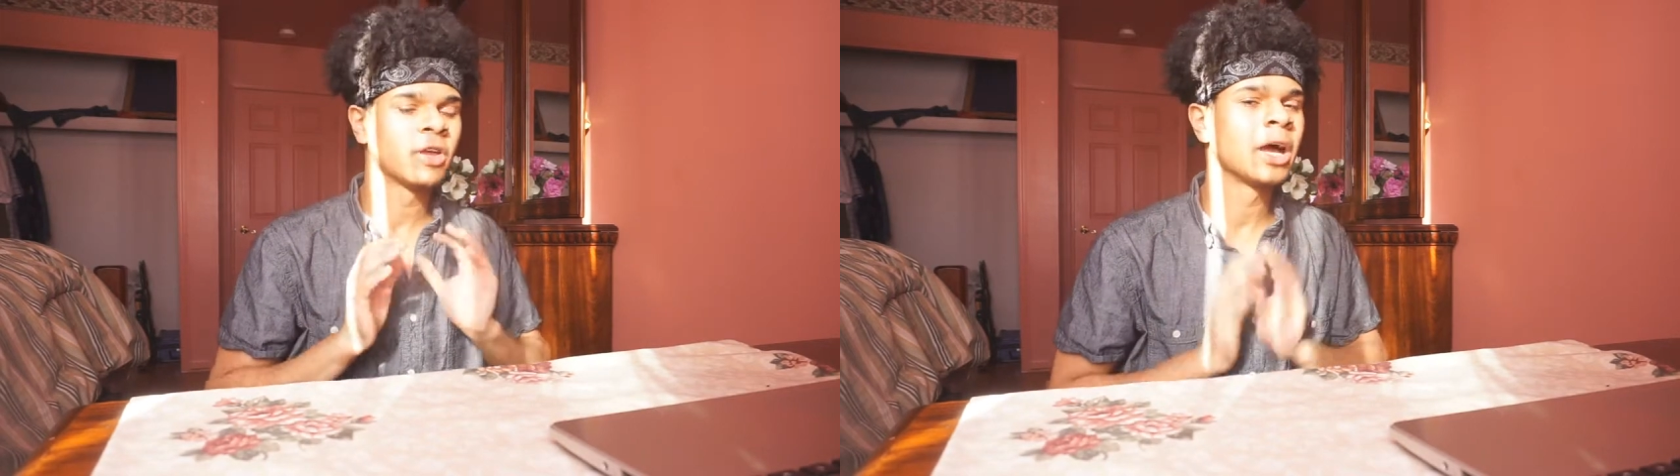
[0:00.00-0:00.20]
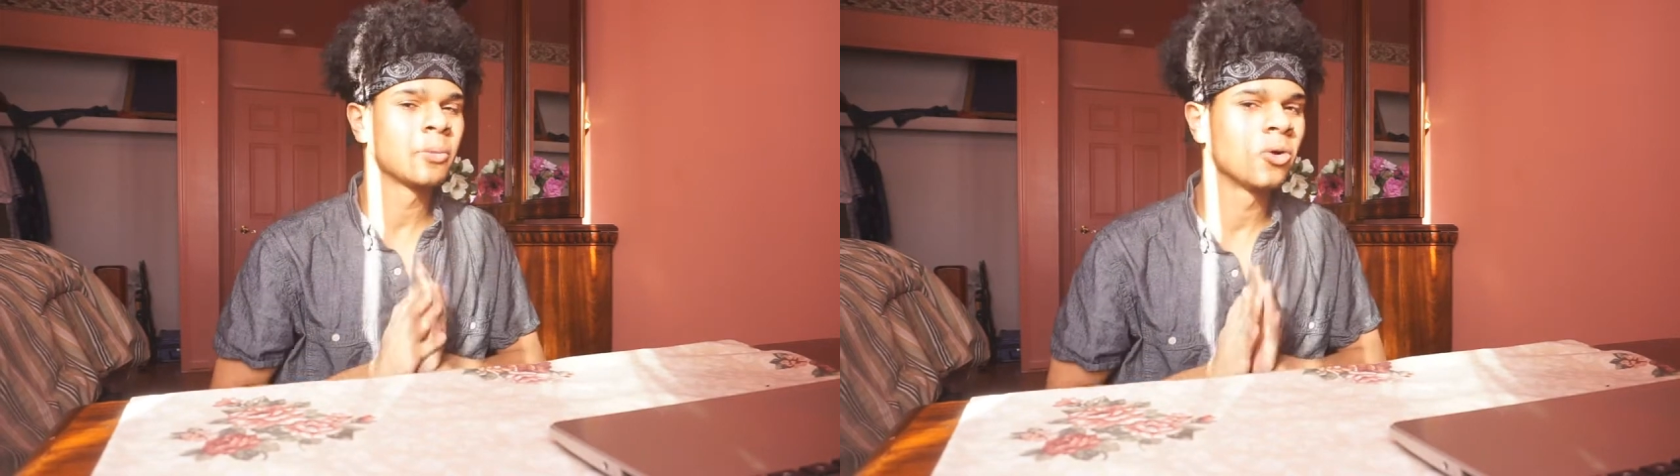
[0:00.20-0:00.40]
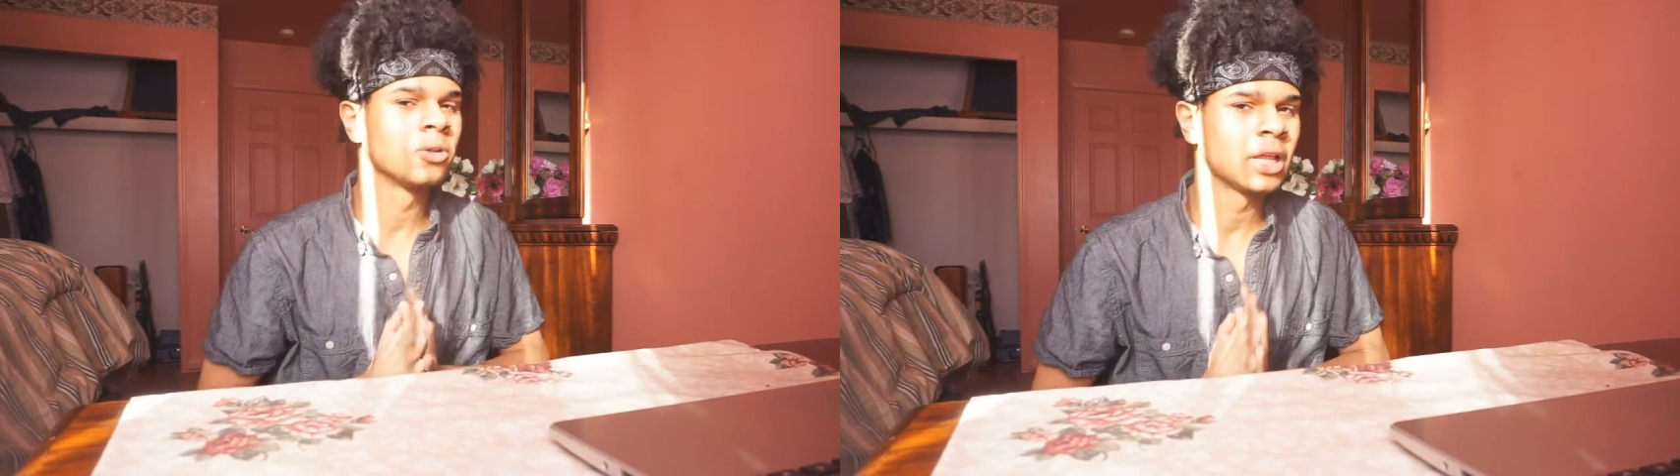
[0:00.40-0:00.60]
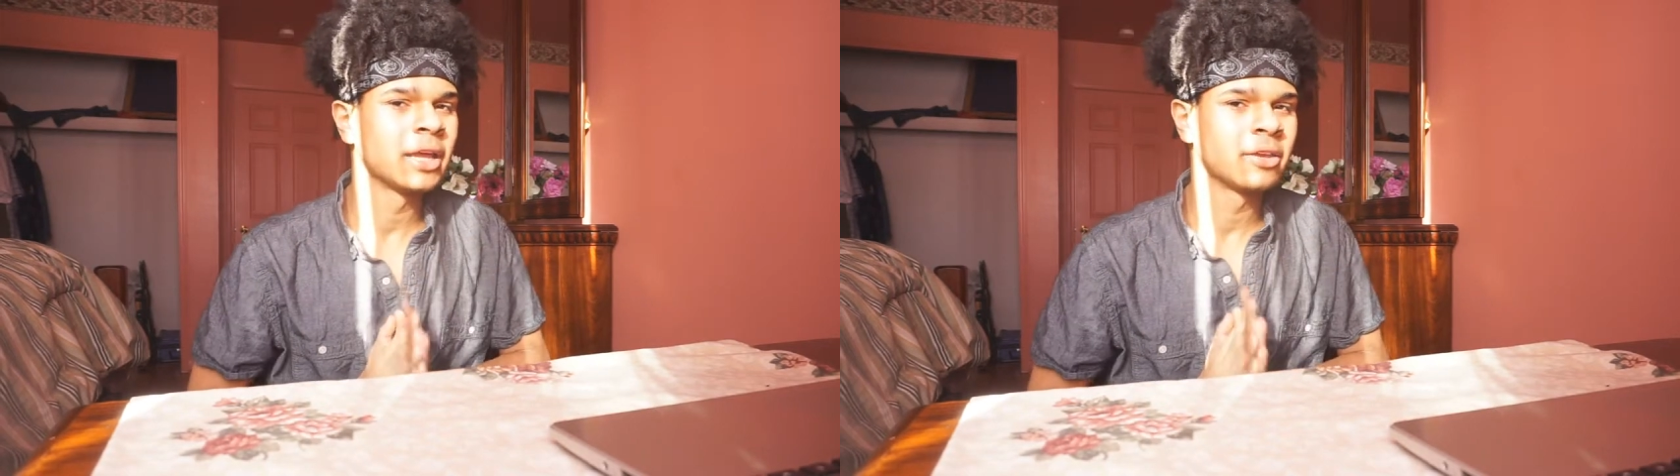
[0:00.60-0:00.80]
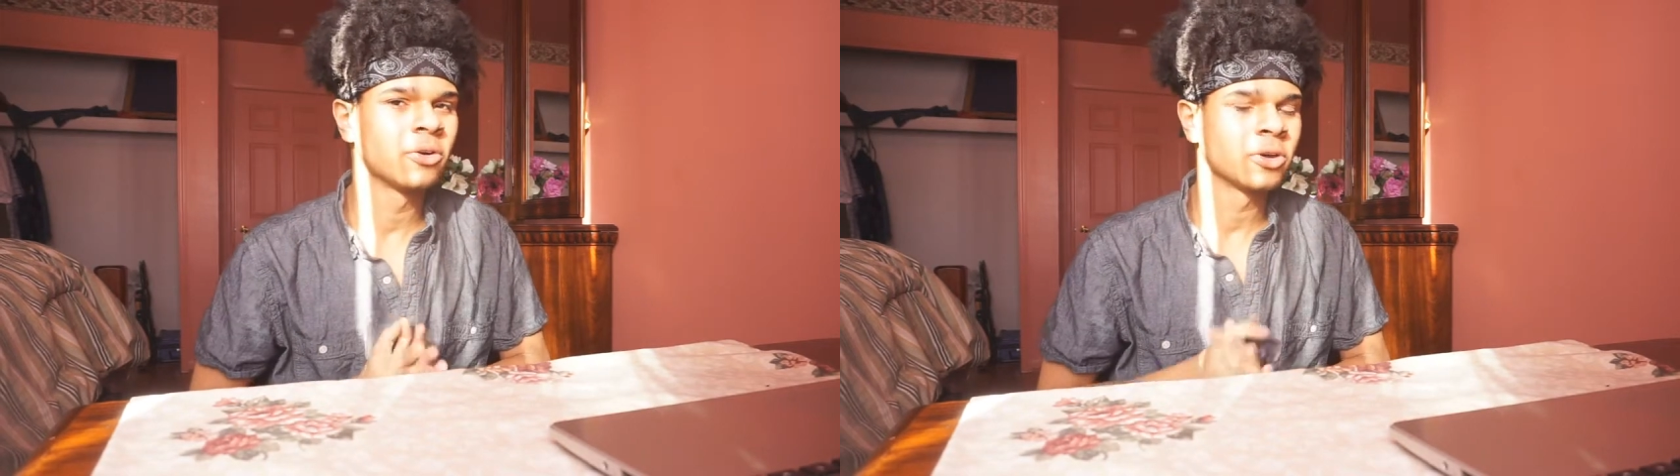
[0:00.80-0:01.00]
that I'm gonna
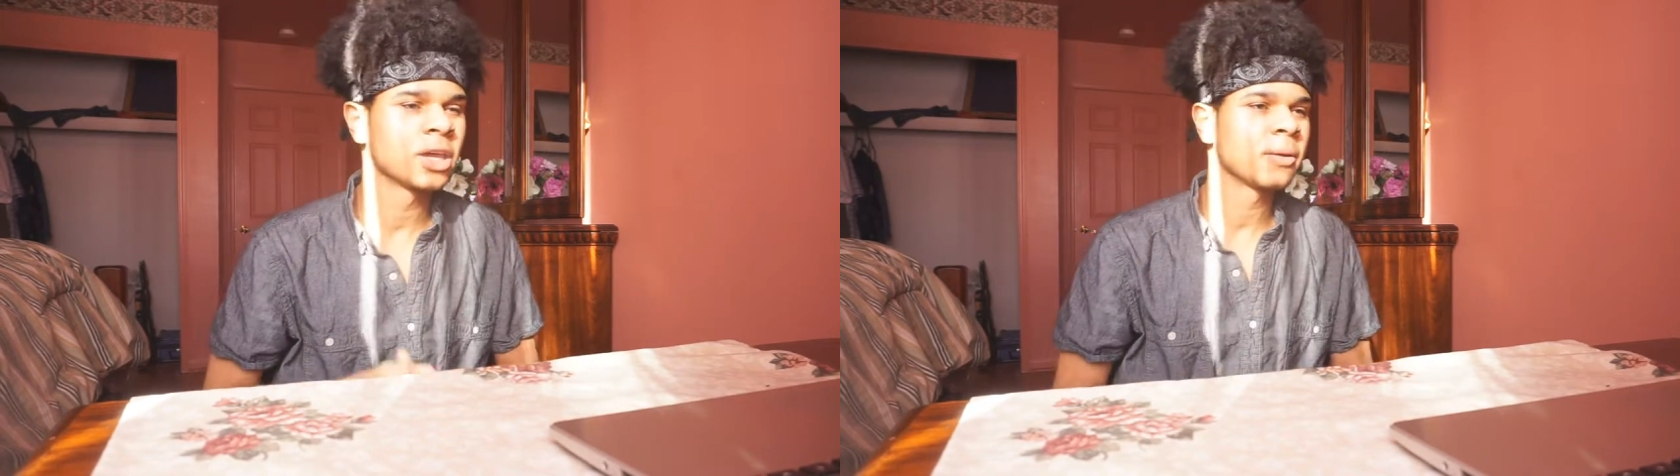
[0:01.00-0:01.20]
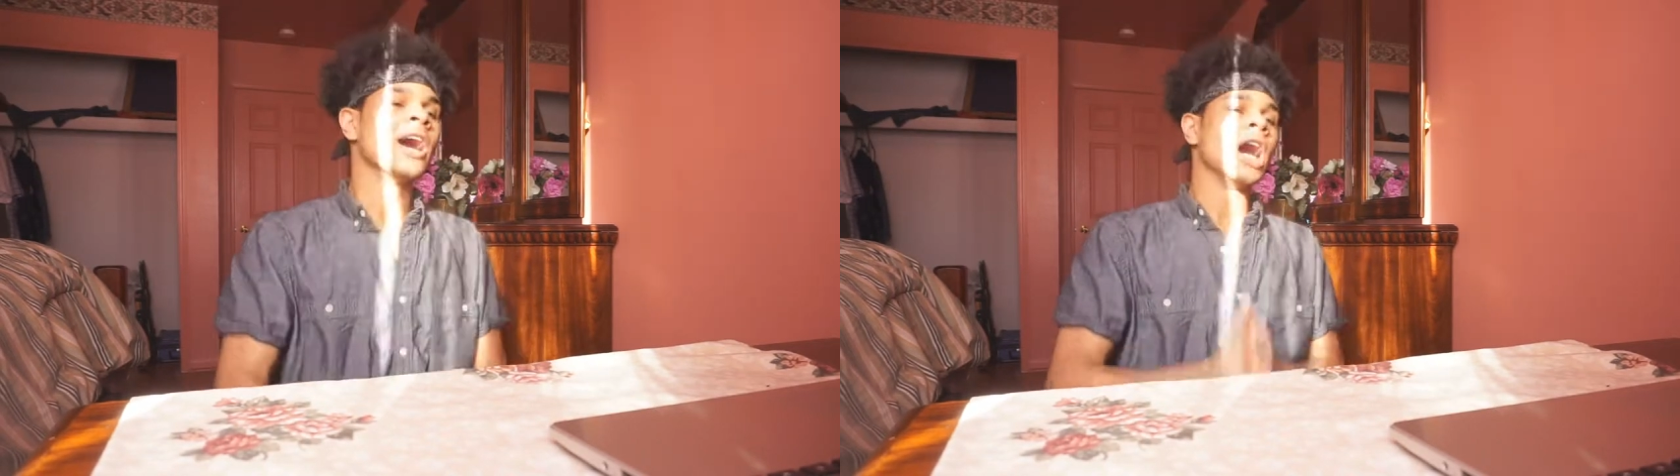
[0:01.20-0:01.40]
like it. Okay.